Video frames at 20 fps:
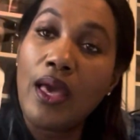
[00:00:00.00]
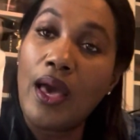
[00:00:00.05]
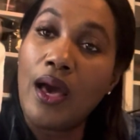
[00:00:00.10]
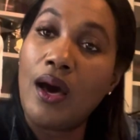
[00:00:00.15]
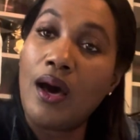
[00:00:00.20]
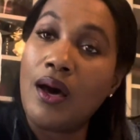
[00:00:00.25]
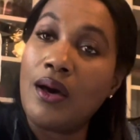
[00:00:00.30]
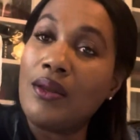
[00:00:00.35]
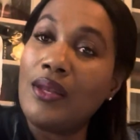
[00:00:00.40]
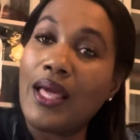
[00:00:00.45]

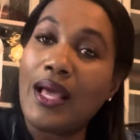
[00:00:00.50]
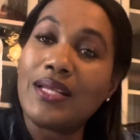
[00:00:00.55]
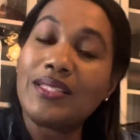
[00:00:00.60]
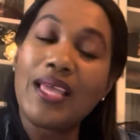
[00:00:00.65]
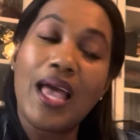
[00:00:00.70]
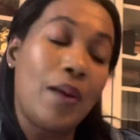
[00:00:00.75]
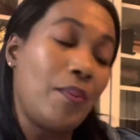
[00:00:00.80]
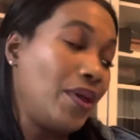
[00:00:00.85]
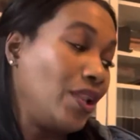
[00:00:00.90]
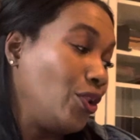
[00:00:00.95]
Like
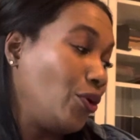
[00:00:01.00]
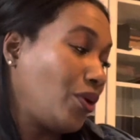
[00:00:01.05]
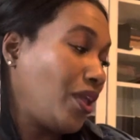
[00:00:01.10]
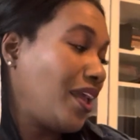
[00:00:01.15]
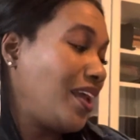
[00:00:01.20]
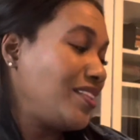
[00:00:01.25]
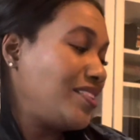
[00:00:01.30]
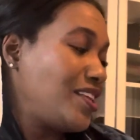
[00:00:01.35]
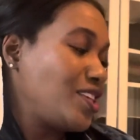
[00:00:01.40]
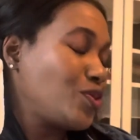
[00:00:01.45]
I said, I've been
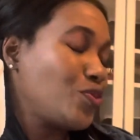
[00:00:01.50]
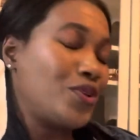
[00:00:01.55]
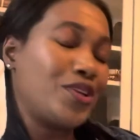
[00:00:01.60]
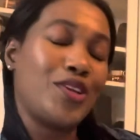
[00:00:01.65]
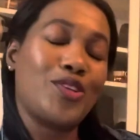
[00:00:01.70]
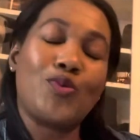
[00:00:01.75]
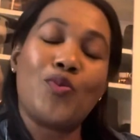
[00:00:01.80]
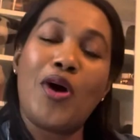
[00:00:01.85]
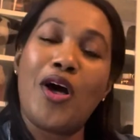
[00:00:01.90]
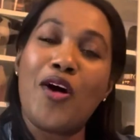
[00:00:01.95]
looking at this
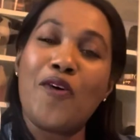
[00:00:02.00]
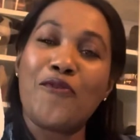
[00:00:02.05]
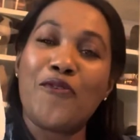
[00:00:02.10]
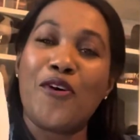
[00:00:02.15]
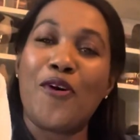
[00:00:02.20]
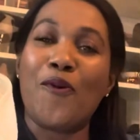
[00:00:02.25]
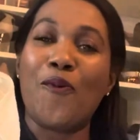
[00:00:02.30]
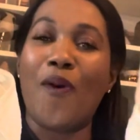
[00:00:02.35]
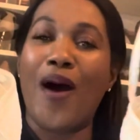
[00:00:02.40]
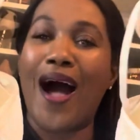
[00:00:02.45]
one as well
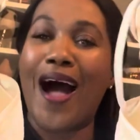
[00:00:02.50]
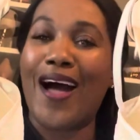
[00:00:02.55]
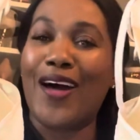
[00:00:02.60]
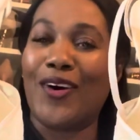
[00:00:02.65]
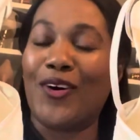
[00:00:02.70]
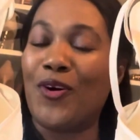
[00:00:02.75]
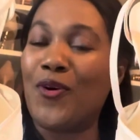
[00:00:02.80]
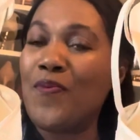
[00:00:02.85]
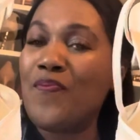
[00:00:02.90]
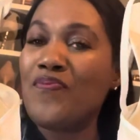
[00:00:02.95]
for a
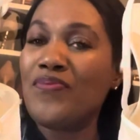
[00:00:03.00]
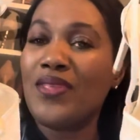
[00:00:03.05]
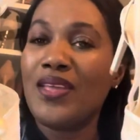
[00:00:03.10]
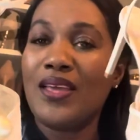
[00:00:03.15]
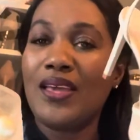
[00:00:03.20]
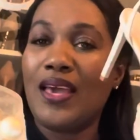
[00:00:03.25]
while.